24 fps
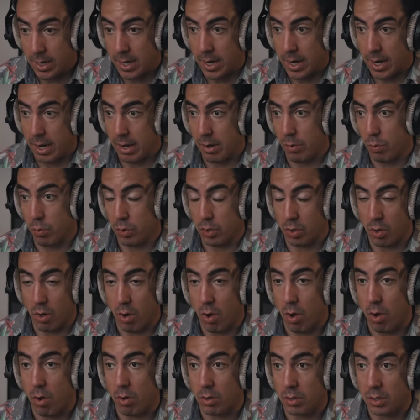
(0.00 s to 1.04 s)
And we're
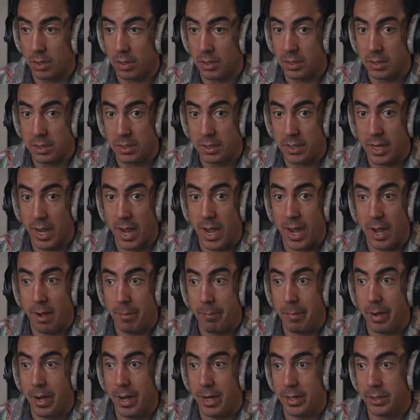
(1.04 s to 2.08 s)
all gonna die
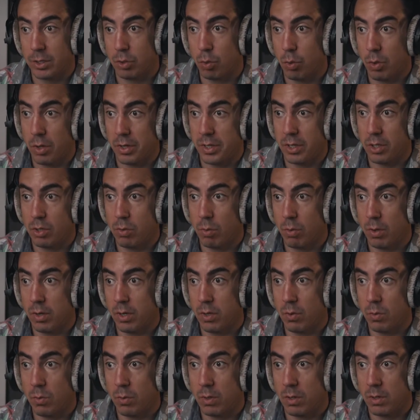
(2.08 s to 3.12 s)
by
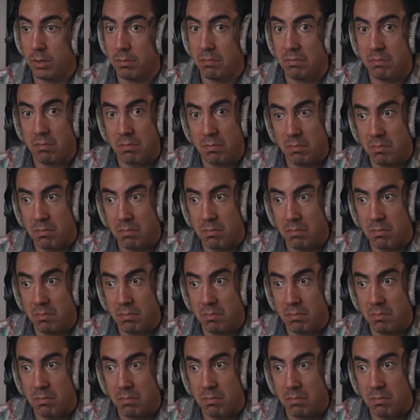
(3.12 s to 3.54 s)
2021.